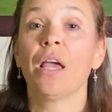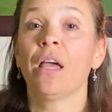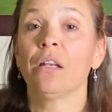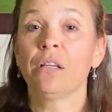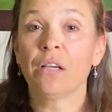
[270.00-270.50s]

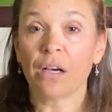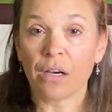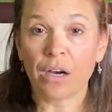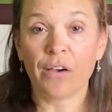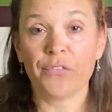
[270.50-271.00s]
and
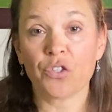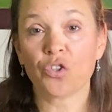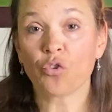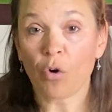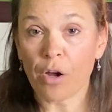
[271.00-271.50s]
ga on the
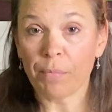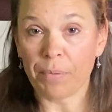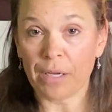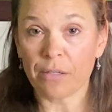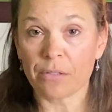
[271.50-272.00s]
strong
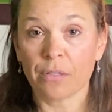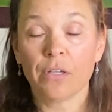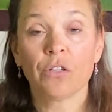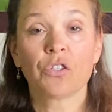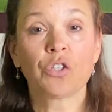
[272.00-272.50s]
beat.
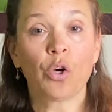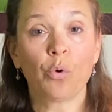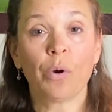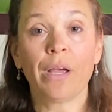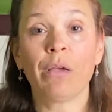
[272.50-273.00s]

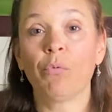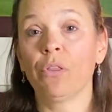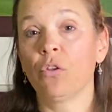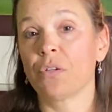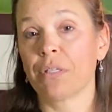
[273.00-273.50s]
So it
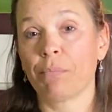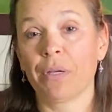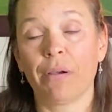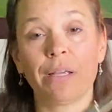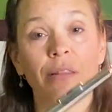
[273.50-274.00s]
would look something
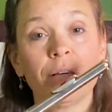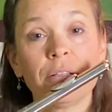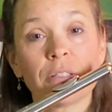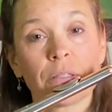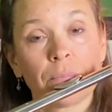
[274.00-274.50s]
like
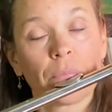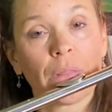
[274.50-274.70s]
this.